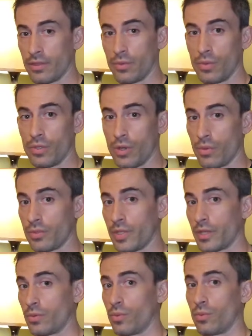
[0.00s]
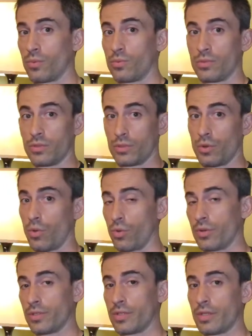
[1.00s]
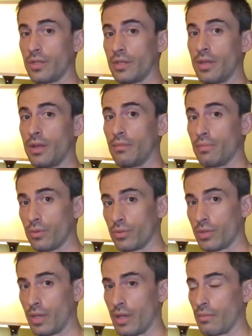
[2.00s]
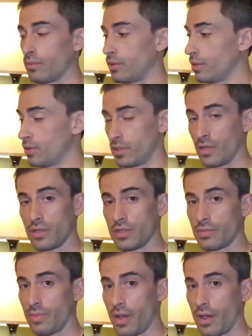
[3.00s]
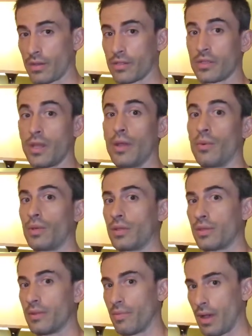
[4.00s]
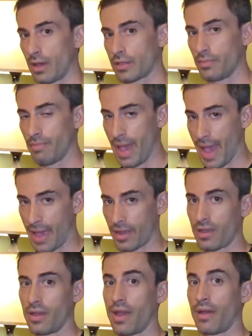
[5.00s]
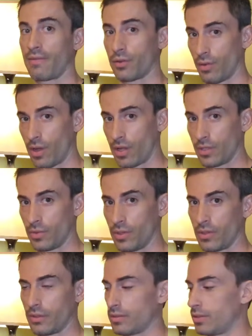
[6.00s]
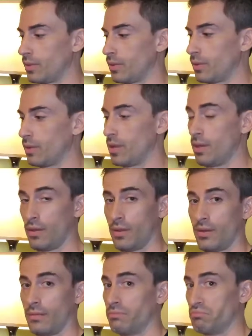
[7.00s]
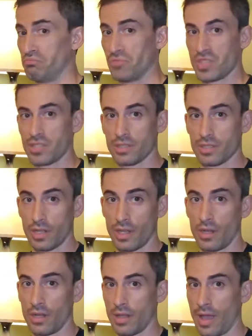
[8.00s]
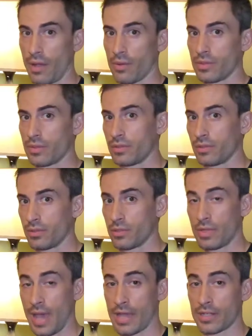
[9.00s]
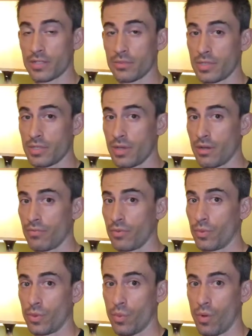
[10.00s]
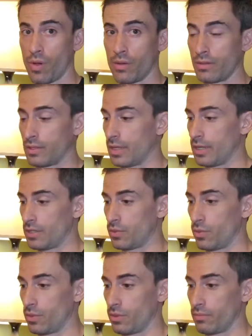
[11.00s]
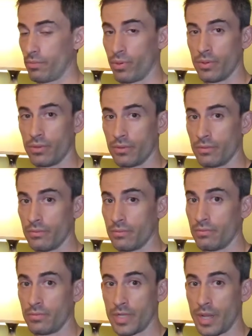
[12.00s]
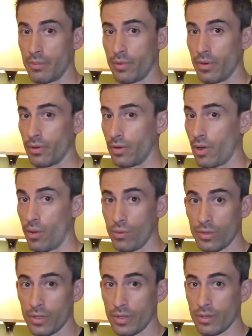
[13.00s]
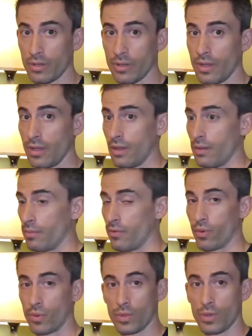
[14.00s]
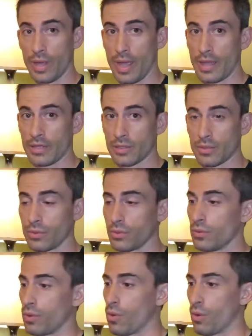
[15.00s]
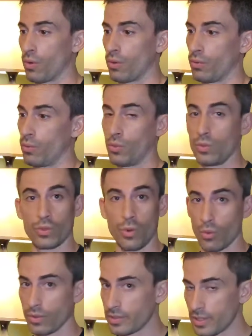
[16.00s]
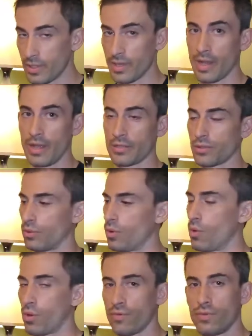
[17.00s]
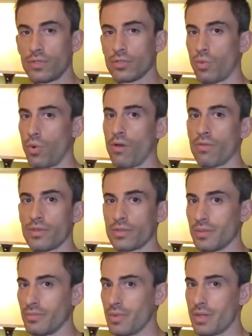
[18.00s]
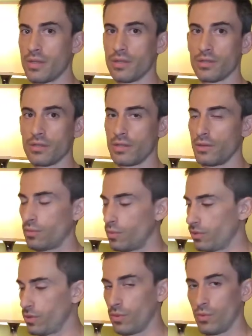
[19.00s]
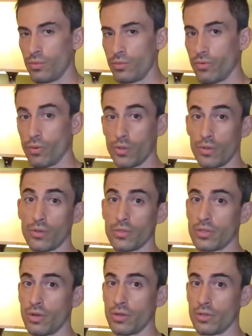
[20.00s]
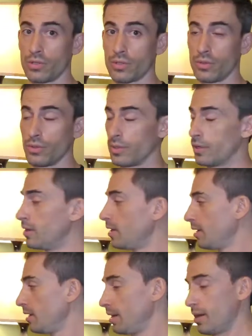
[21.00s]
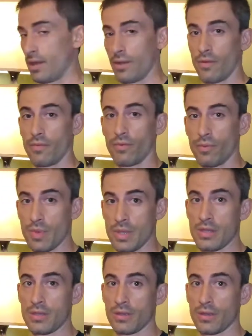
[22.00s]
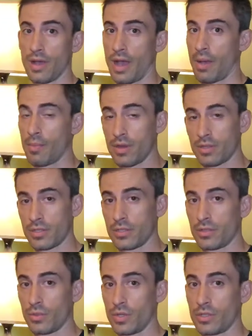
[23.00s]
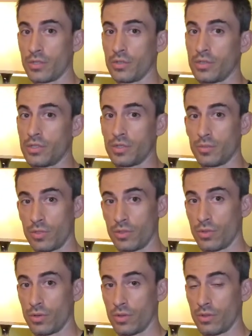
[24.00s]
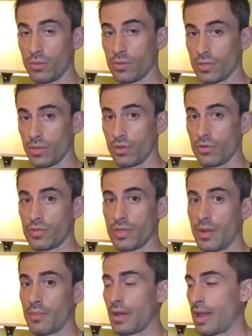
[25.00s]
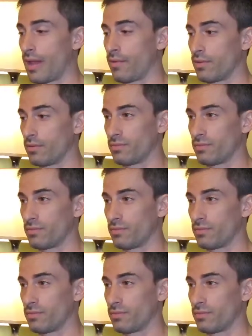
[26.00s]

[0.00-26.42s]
that we don't take to quarantine and boot camp goes in this box, and we get the box back after graduating. So this is going to allow us to stash some stuff that we want in case we're put in temporary holding before we go to A school, or when we quarantine at A school, or if you just want this immediately with you before you go start your schooling. For me, I'm in a situation, since I'm joining the reserves, that I'm going to have